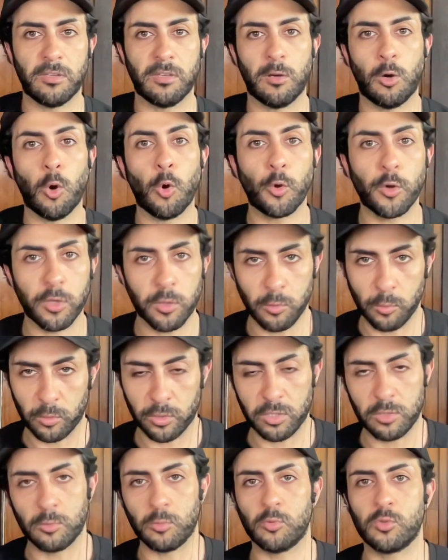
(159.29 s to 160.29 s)
audio
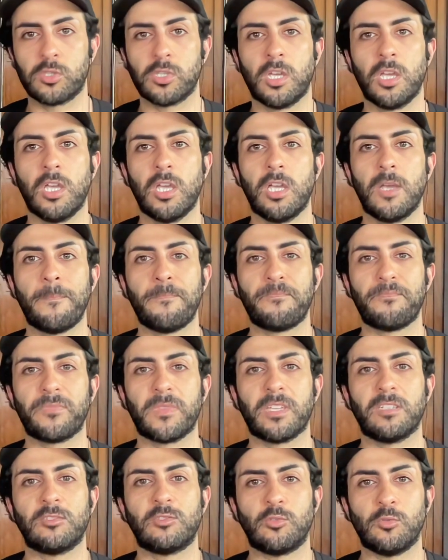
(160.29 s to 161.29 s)
cues
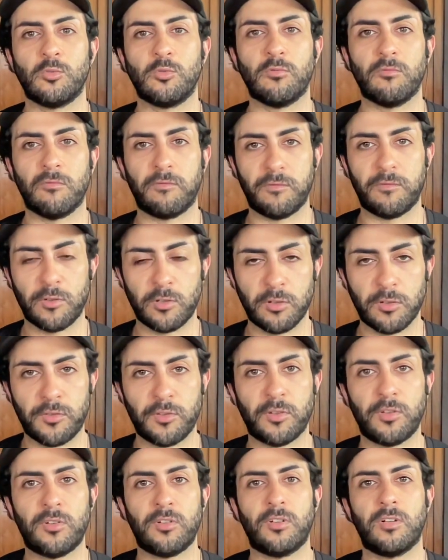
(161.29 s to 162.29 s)
to
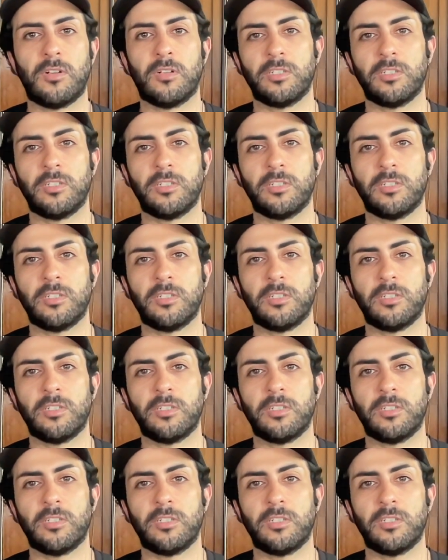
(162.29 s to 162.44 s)
further